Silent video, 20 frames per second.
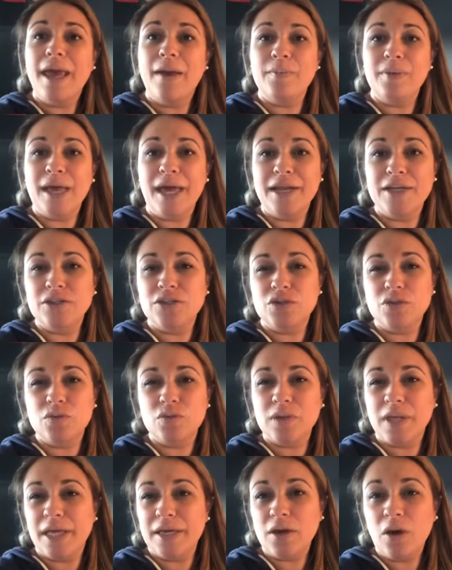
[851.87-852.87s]
and we had to
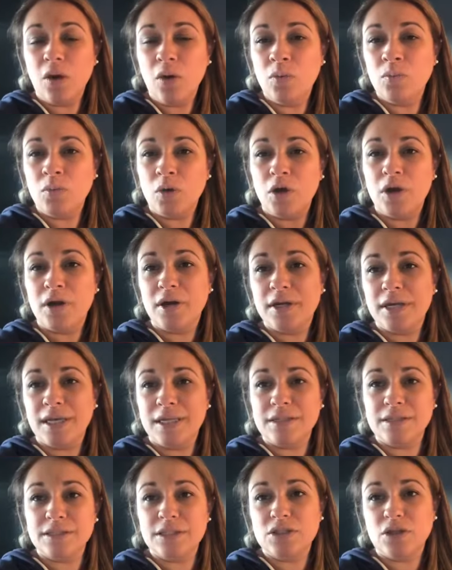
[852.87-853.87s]
do like homework
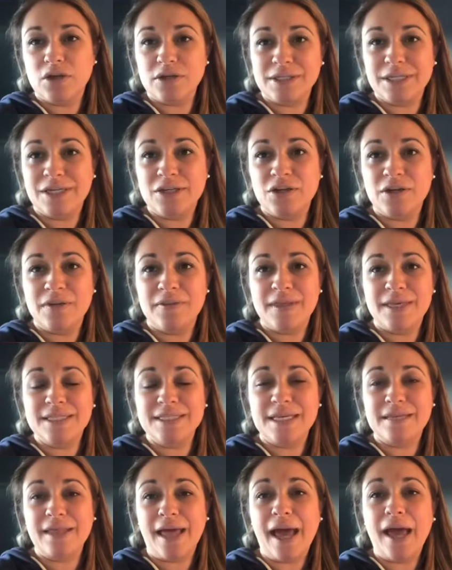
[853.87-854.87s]
and start dinner and
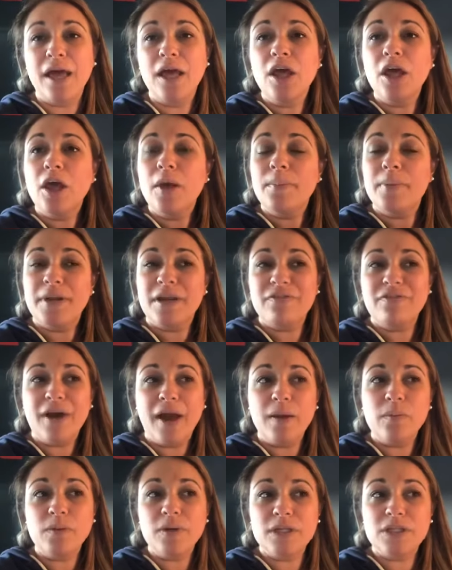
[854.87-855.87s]
things like that. But if
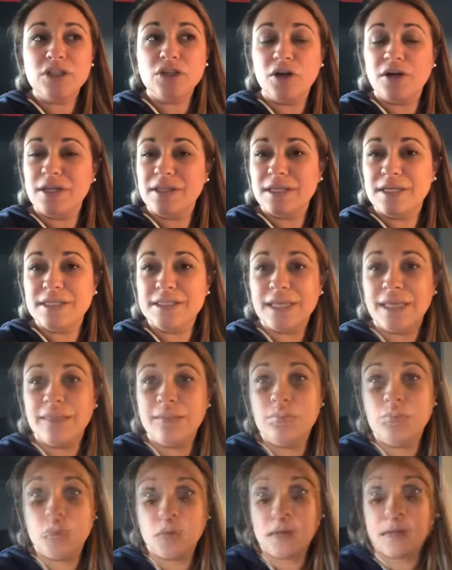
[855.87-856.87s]
I would have started this in
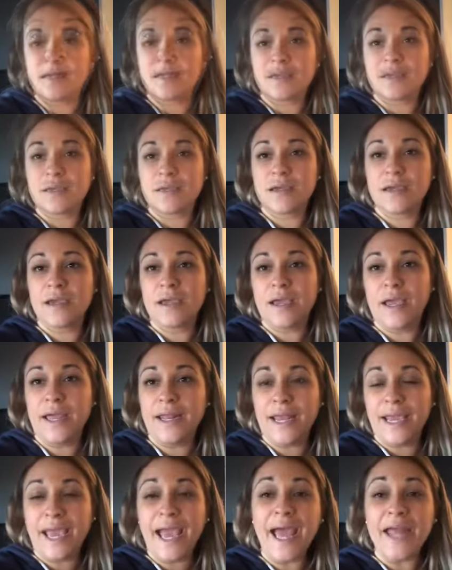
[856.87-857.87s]
the morning
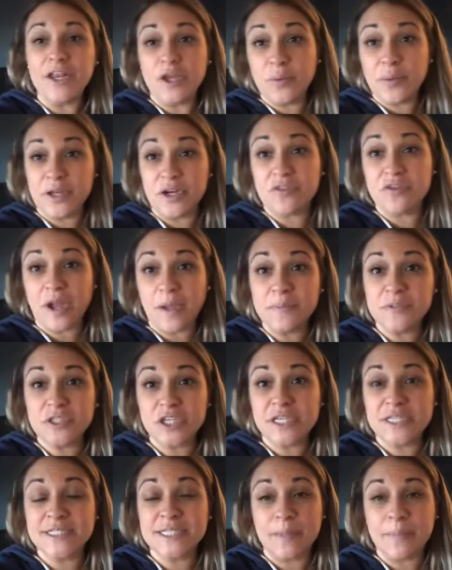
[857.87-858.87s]
and I had no
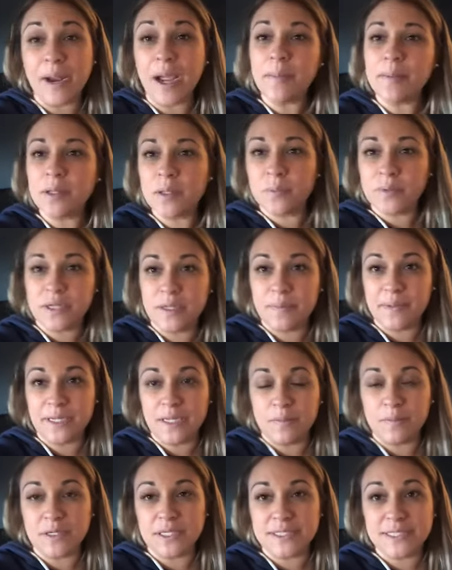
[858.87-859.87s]
interruptions, I probably would have been
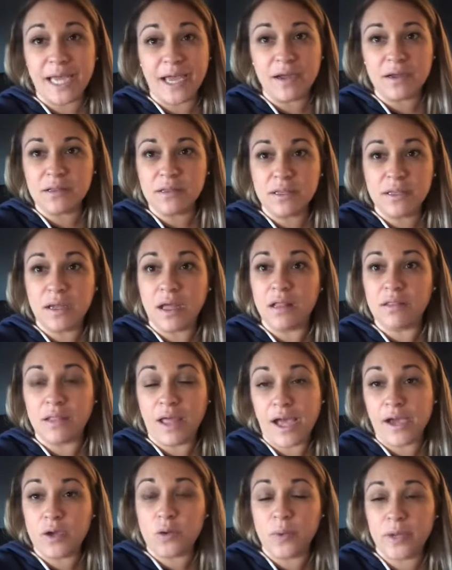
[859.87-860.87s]
able to tackle it a
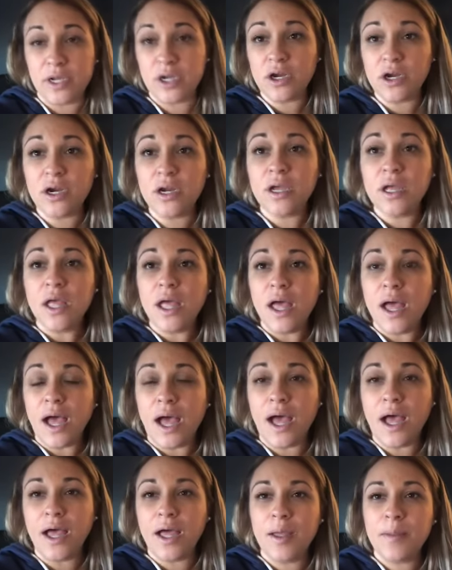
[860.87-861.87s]
lot quicker.
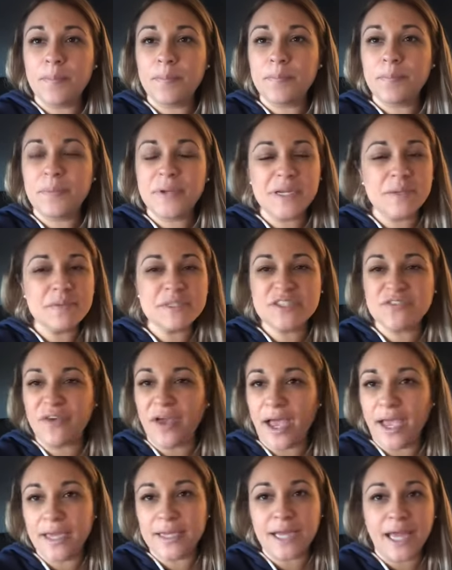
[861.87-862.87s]
But it was
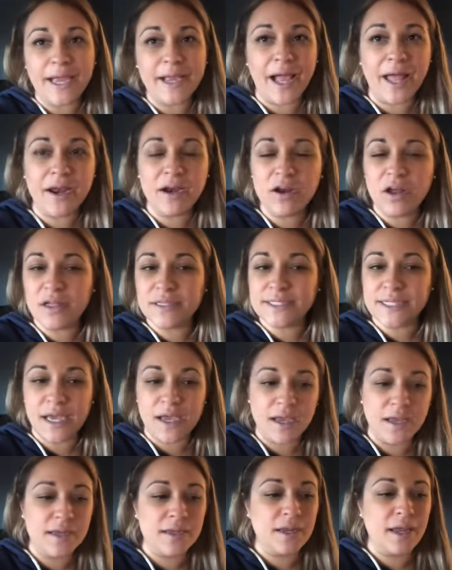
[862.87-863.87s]
fine. I got it all
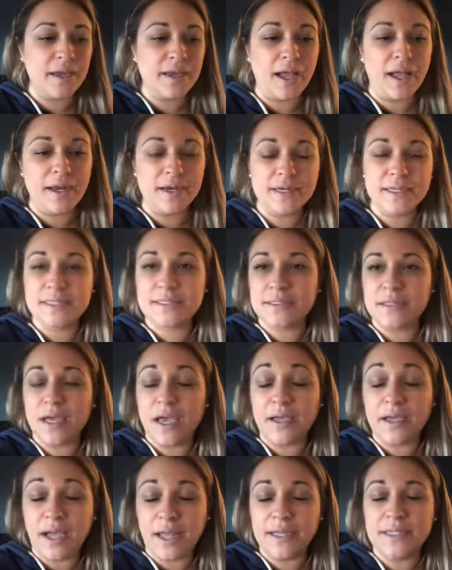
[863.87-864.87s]
done. I
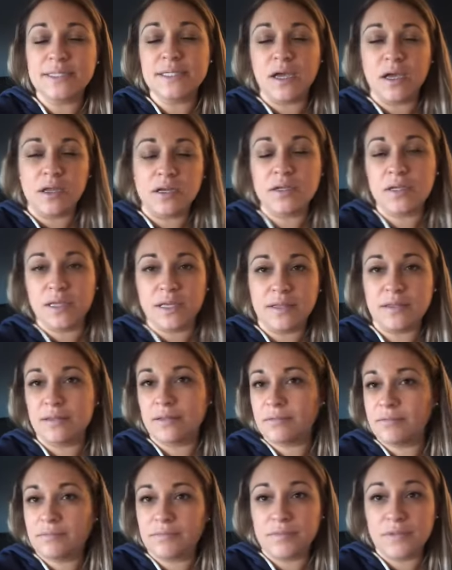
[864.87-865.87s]
got it done
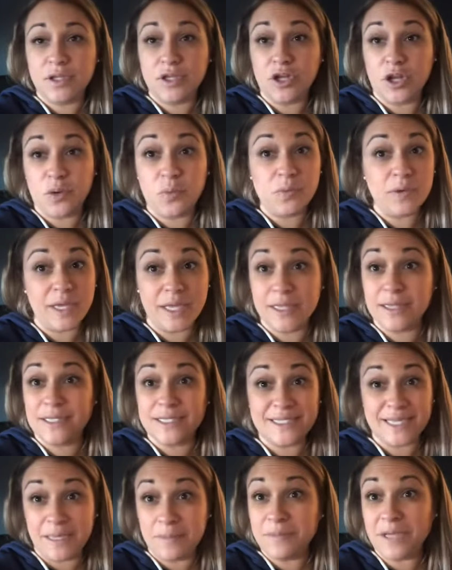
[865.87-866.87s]
in
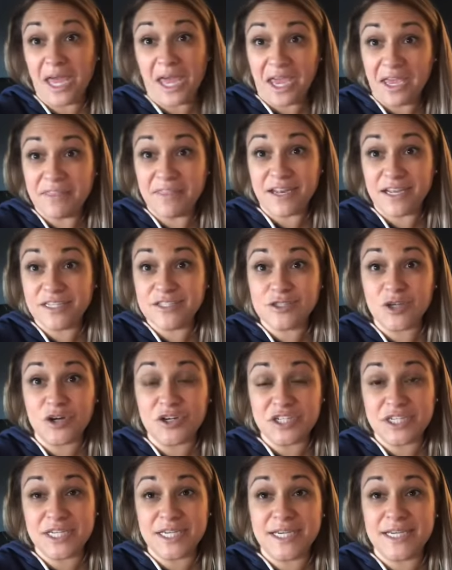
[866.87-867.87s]
the same day that I
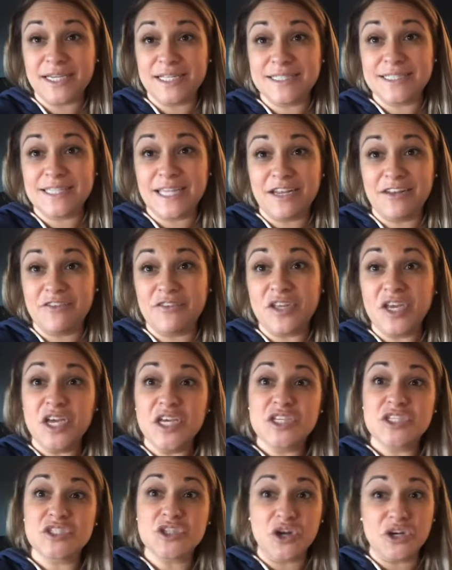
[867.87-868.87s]
started it, instead of
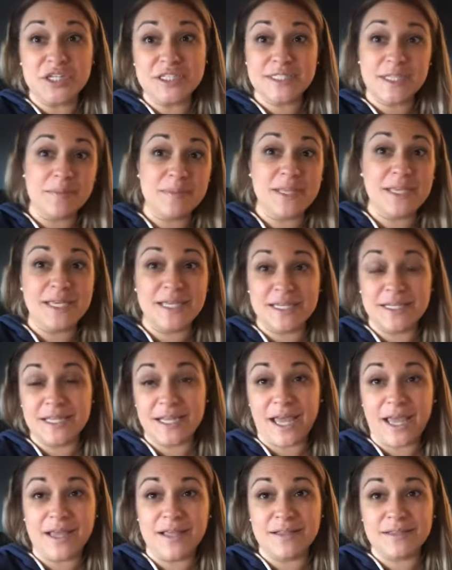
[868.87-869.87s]
starting something and